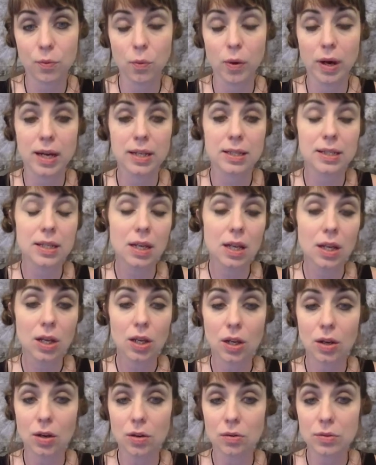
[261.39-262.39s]
Whereas,
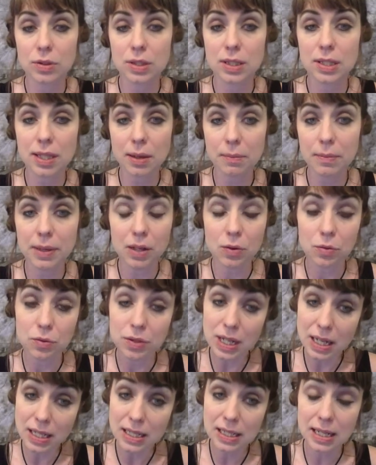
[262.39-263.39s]
somebody who
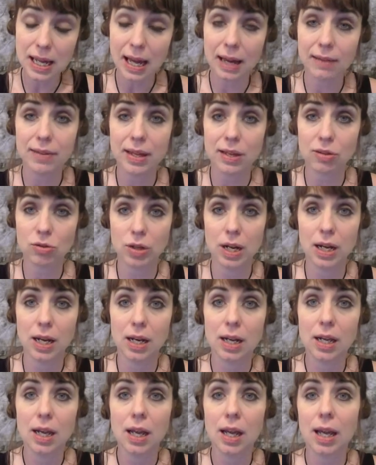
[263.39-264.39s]
doesn't have that
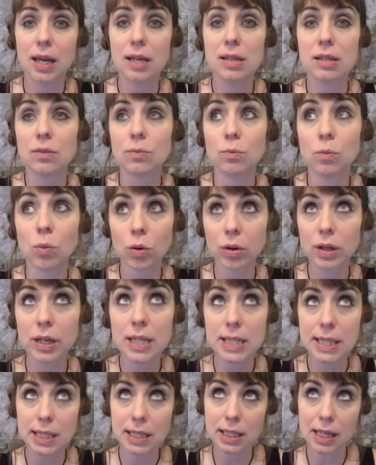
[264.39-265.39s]
trait is more
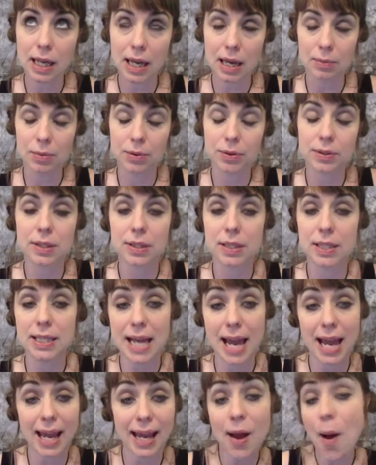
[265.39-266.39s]
easily able to
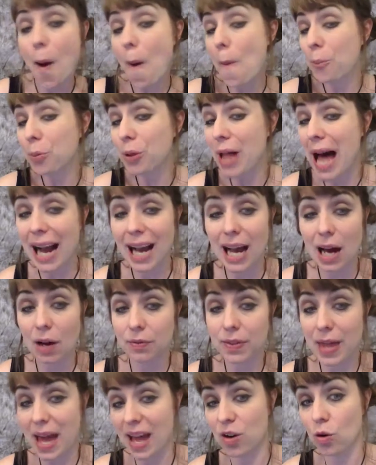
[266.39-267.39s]
say, block
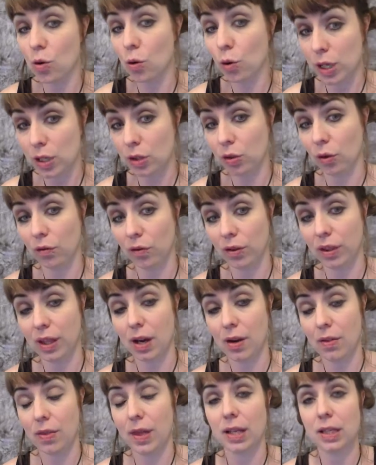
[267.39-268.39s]
out that noise over
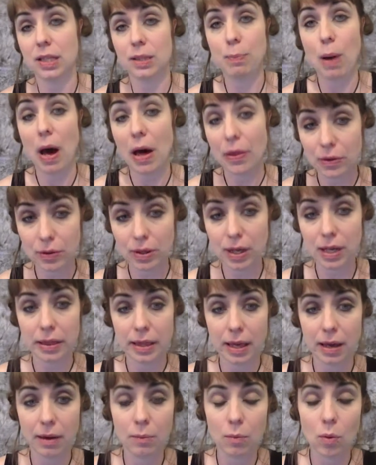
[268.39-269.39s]
there that's bothering
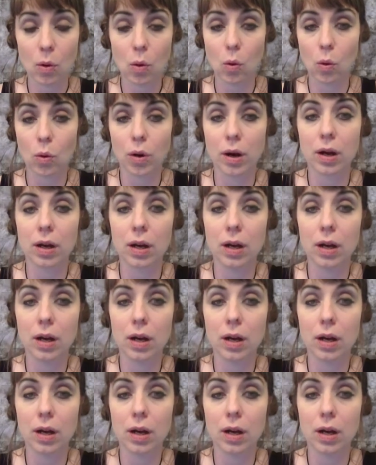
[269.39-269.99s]
them, or